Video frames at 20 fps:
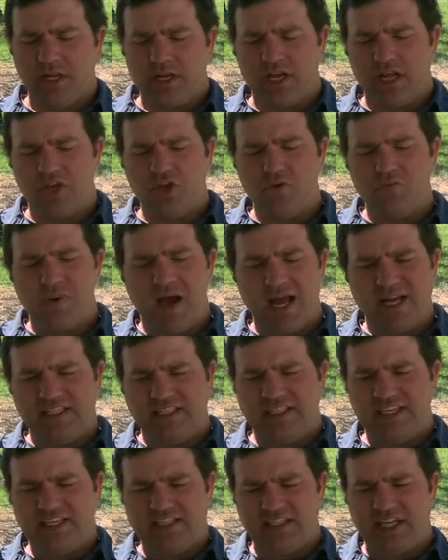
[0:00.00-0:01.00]
Now you might
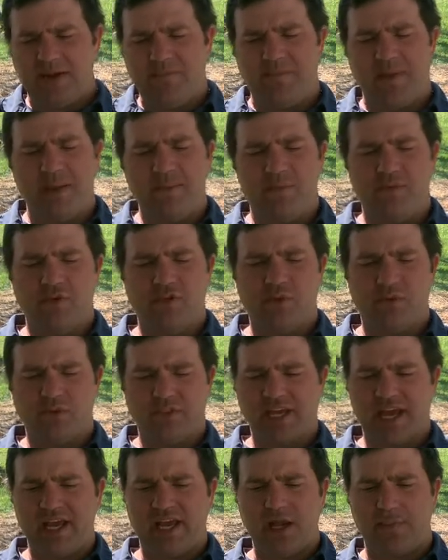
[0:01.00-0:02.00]
see some people that will
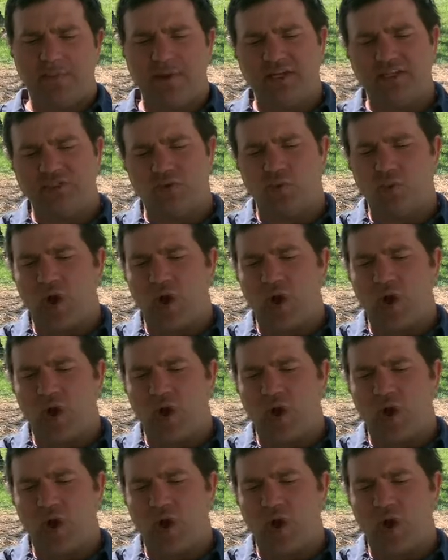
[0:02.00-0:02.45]
take a piece of